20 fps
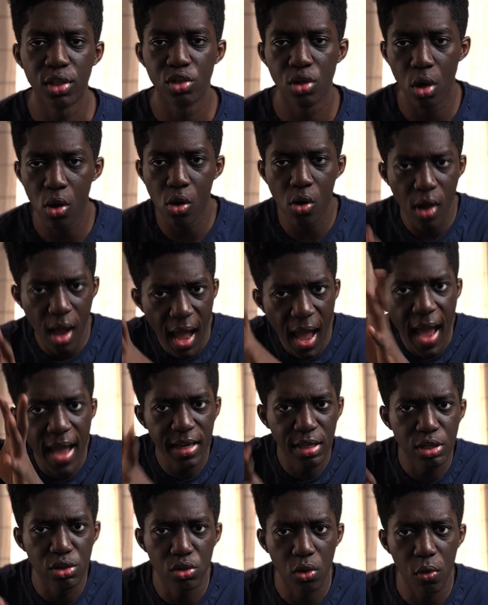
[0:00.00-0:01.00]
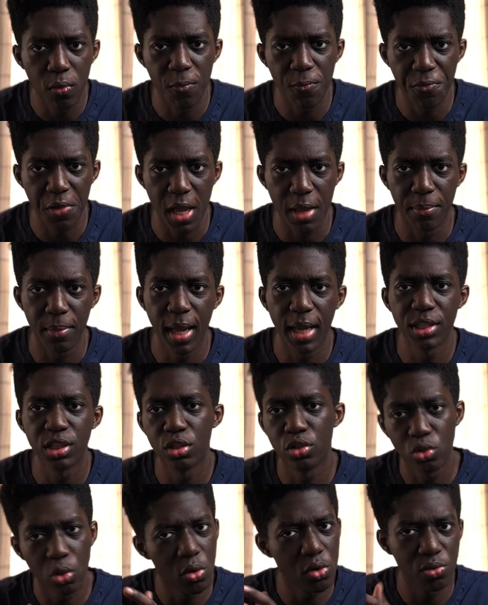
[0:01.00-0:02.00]
Zoro had his own fame. Actually,
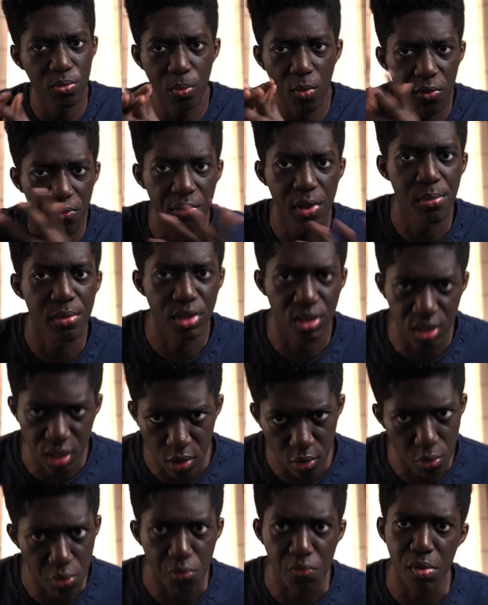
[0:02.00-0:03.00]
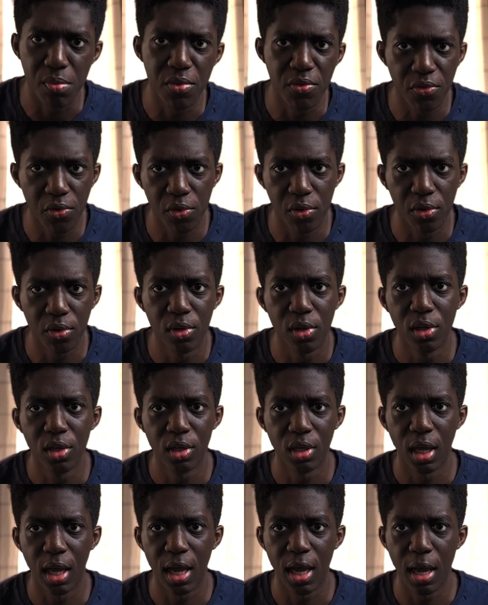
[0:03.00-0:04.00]
Zoro was more famous than Luffy before
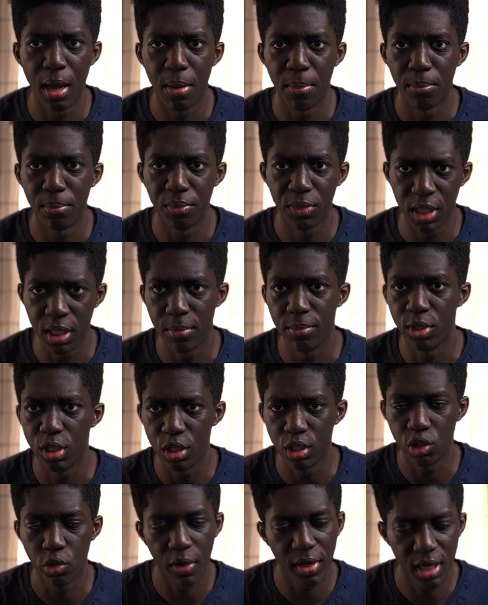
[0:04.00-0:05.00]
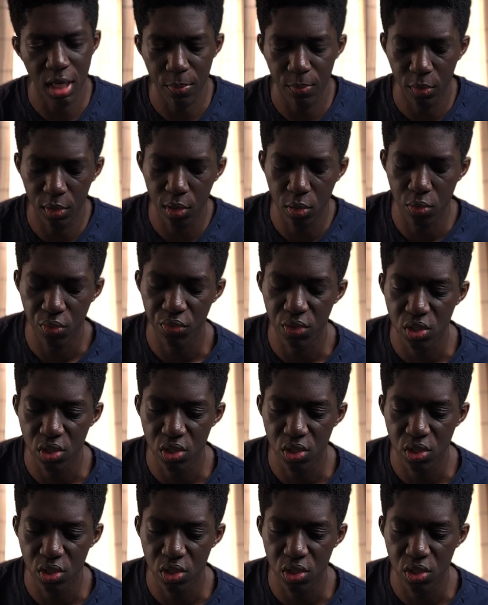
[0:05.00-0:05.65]
he joined up with Luffy.